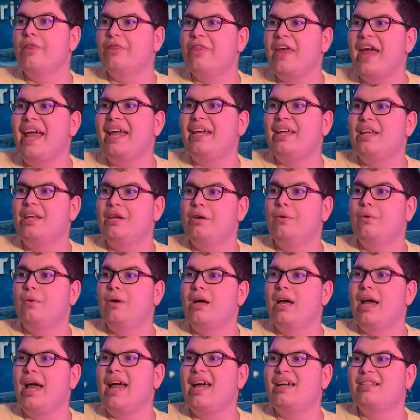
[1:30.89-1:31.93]
Thank you
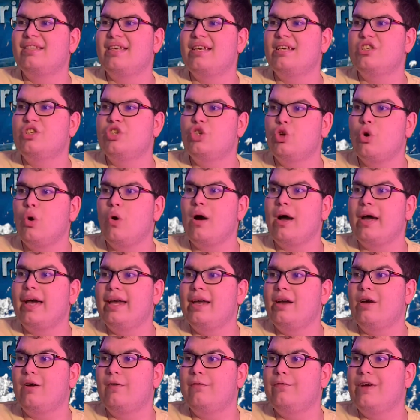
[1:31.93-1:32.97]
and enjoy
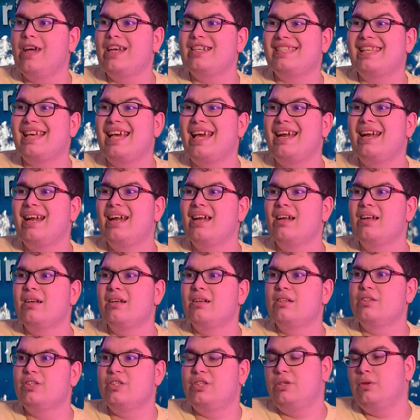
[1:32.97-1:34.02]
your visit
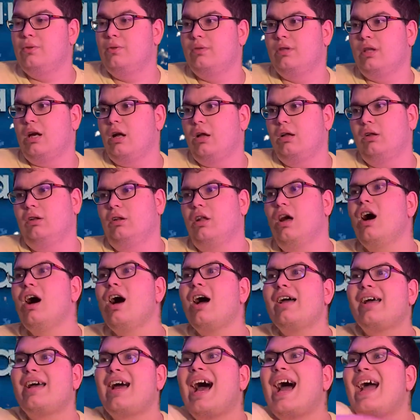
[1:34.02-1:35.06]
to the
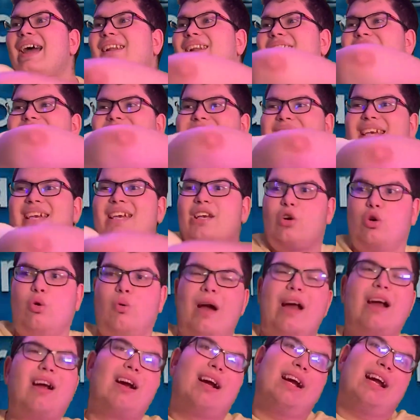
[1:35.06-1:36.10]
Long Island
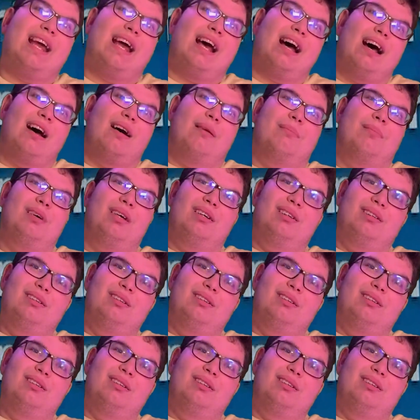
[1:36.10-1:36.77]
Aquarium.